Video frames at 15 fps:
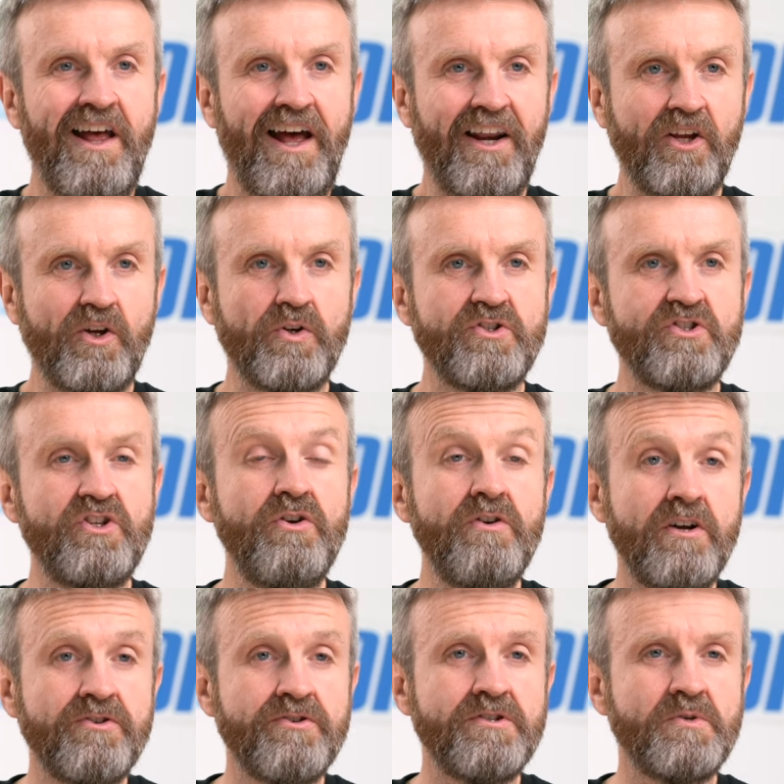and it costs
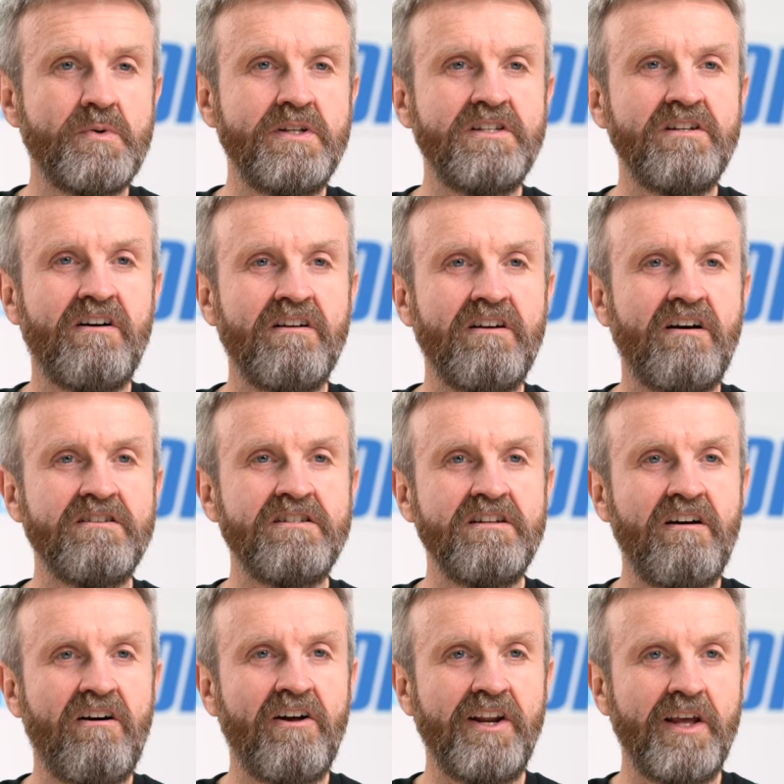
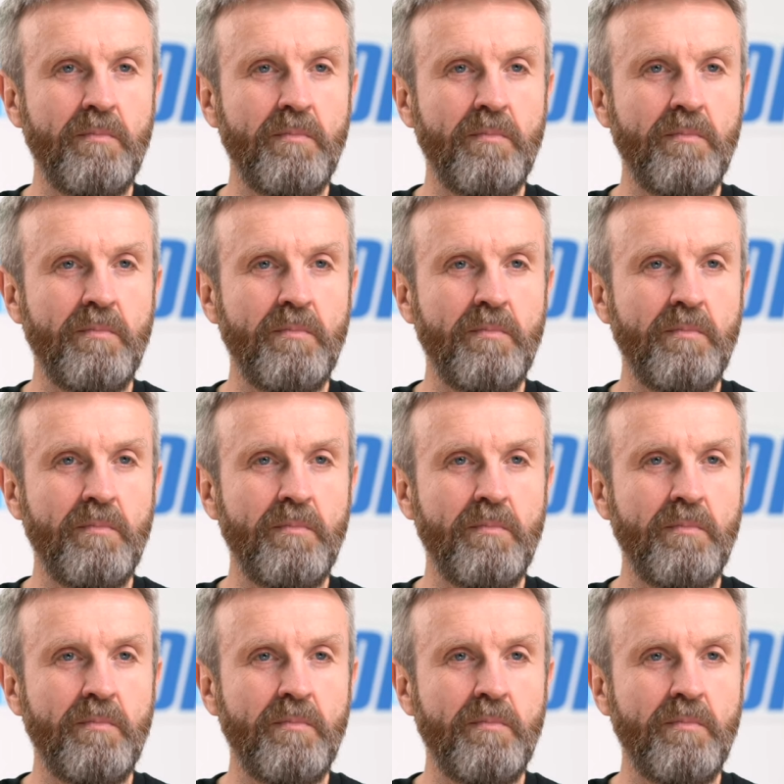$229.99